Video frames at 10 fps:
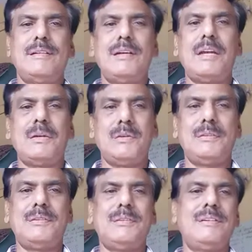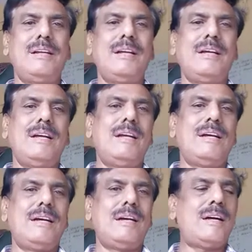Hello,
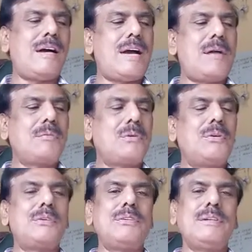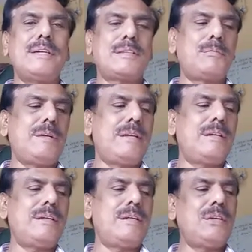I'm going to
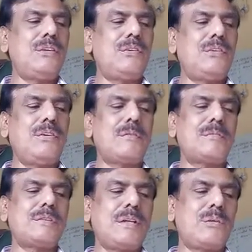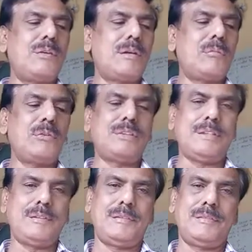explain uniform circular motion.